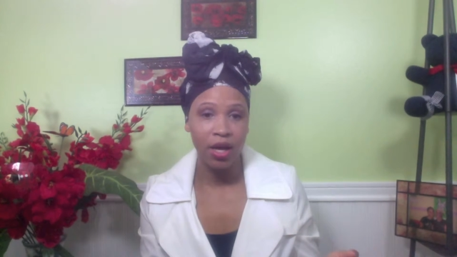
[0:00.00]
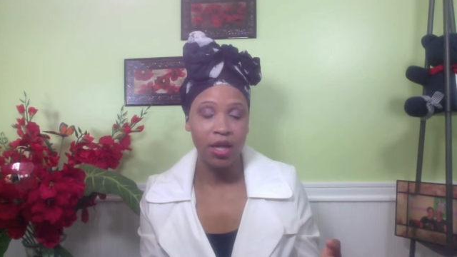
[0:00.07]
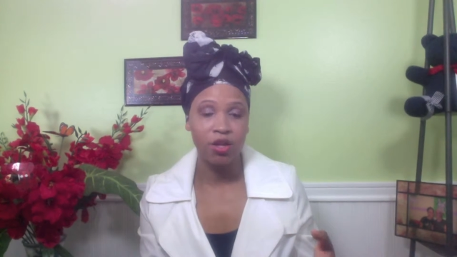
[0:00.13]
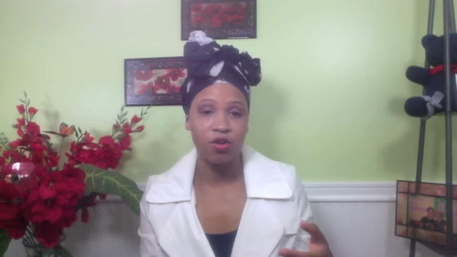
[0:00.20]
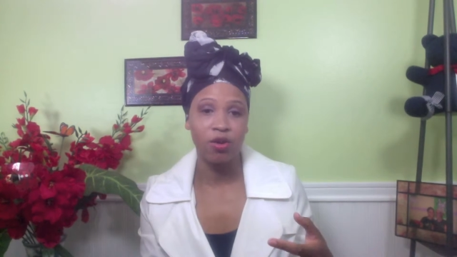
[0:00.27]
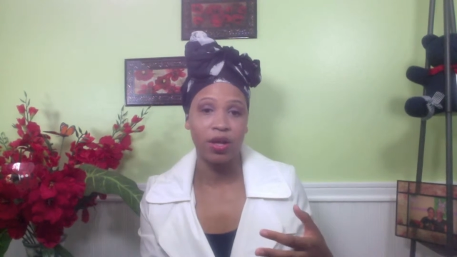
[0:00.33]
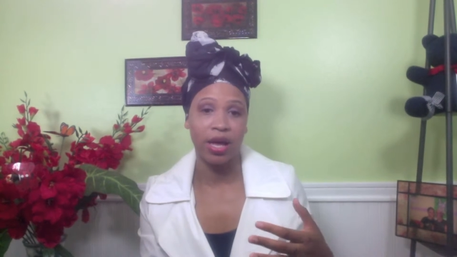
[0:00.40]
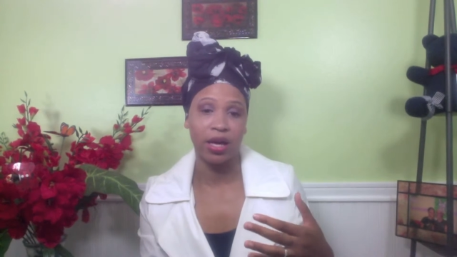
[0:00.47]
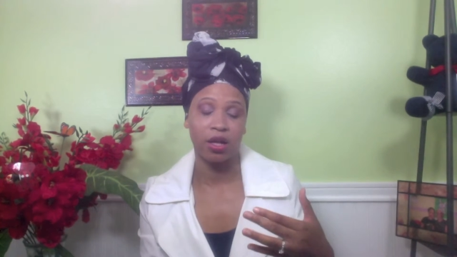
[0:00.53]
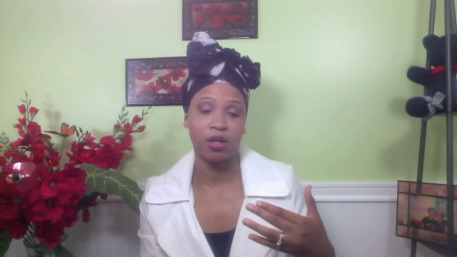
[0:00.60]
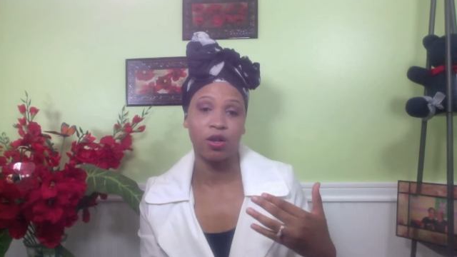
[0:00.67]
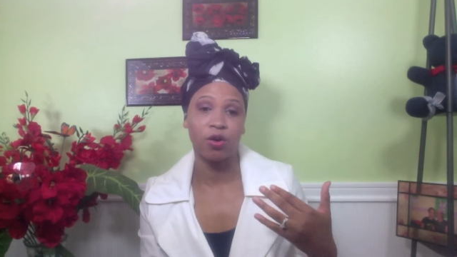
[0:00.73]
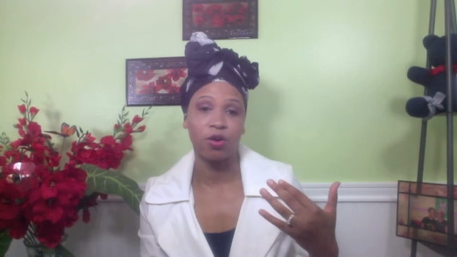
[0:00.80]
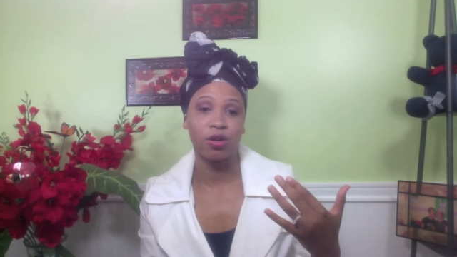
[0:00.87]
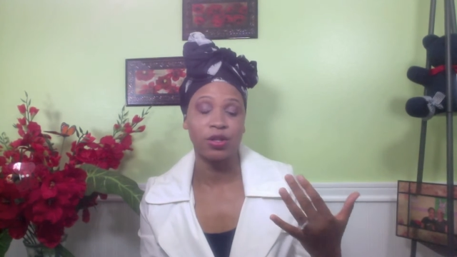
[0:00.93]
If you like a
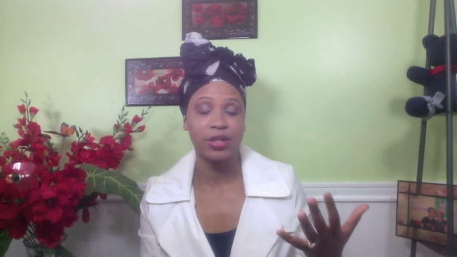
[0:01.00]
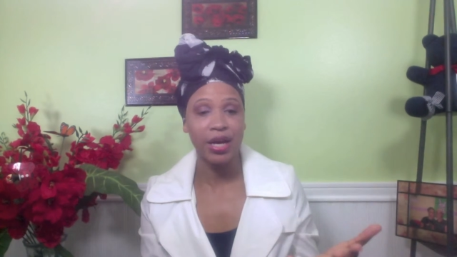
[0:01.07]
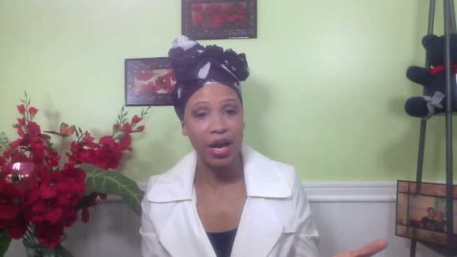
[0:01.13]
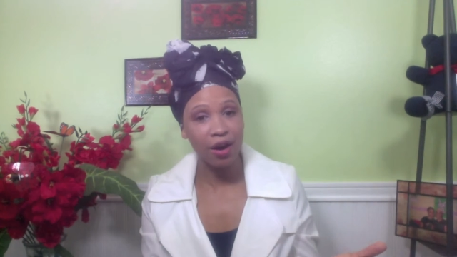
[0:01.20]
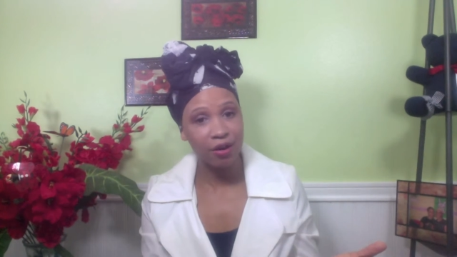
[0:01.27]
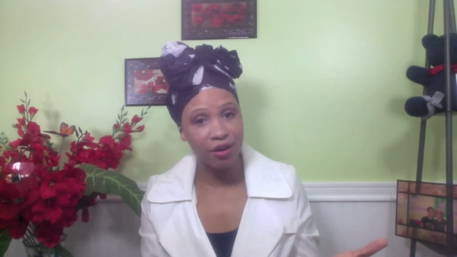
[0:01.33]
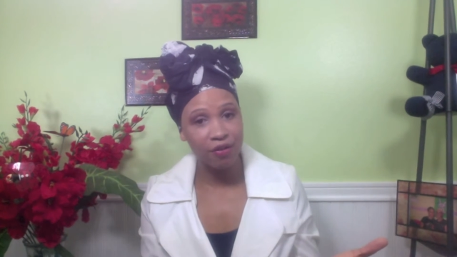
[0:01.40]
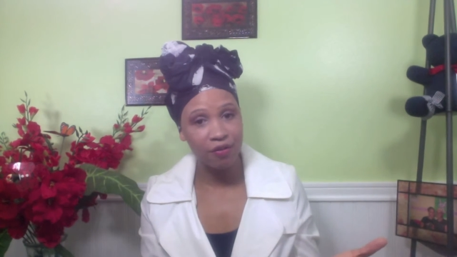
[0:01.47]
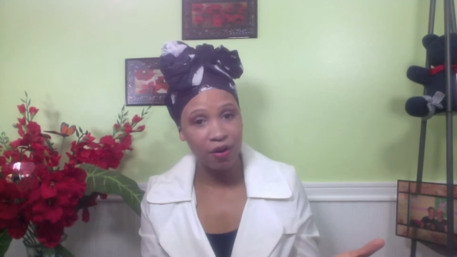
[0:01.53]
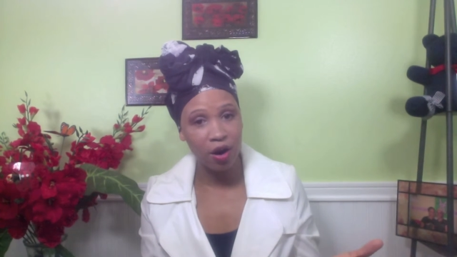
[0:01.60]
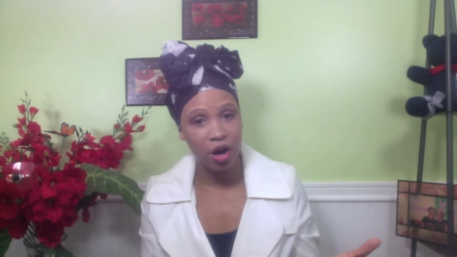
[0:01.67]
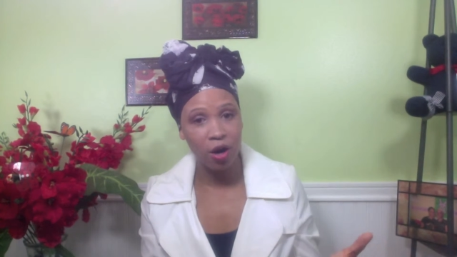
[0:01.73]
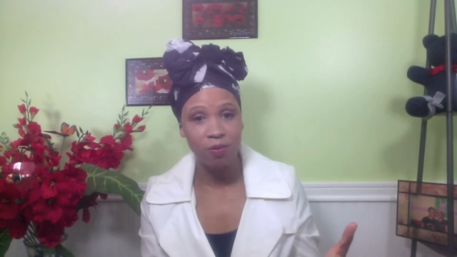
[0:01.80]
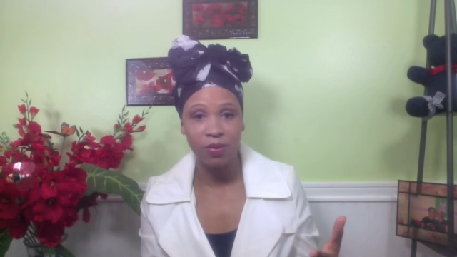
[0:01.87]
local dairy farm,